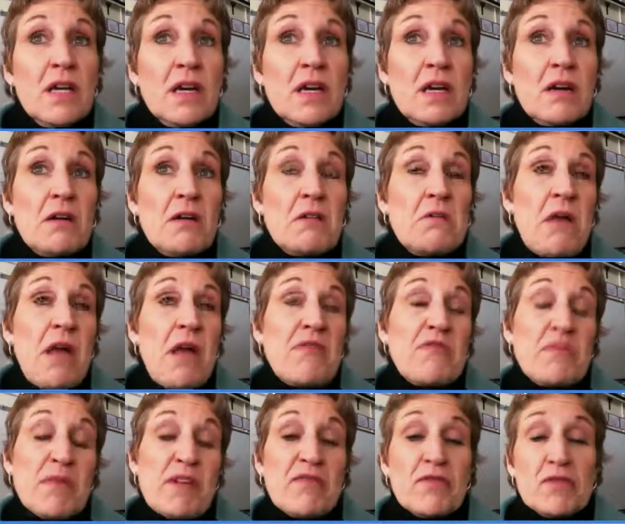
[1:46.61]

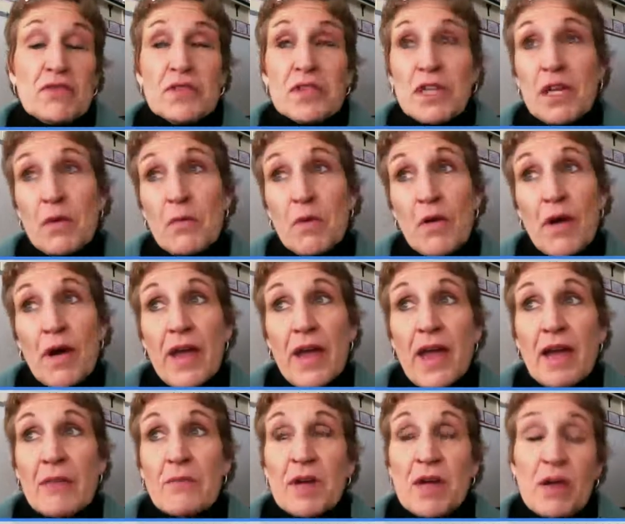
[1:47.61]
after my first chemo, I
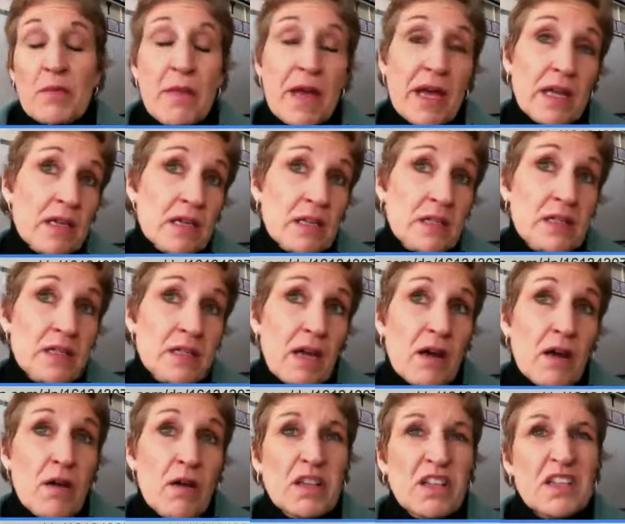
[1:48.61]
had my appendix
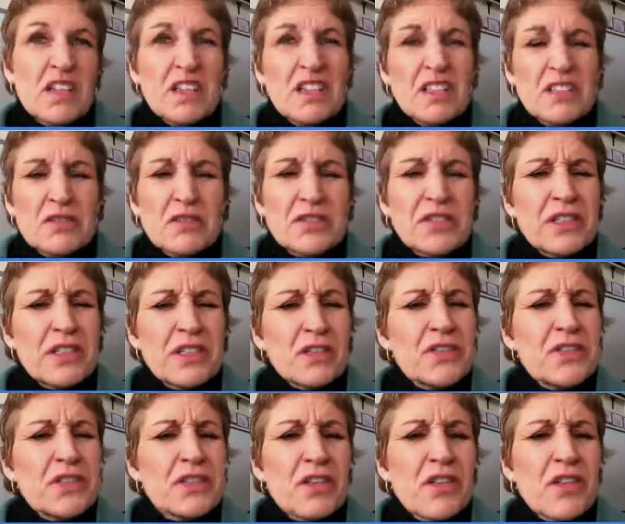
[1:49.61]
out, and then
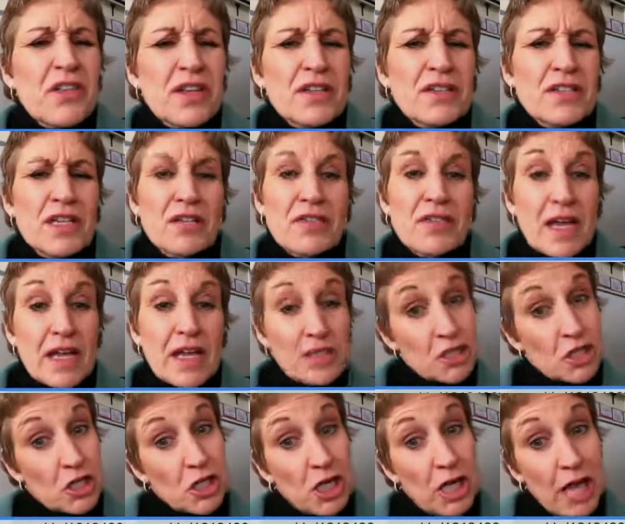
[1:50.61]
little silly things like that
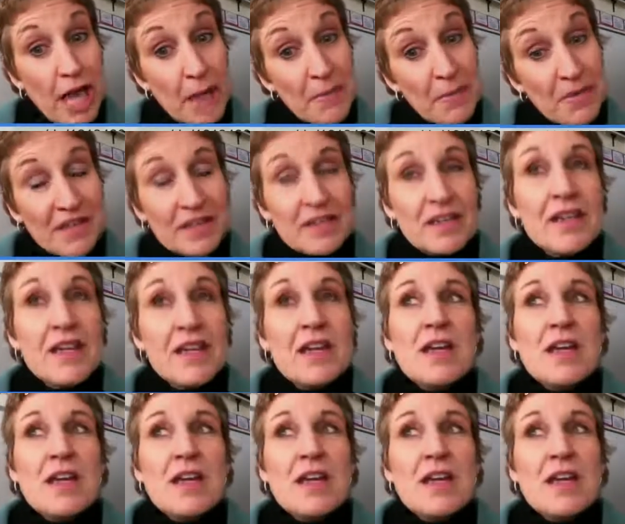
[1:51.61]
started happening.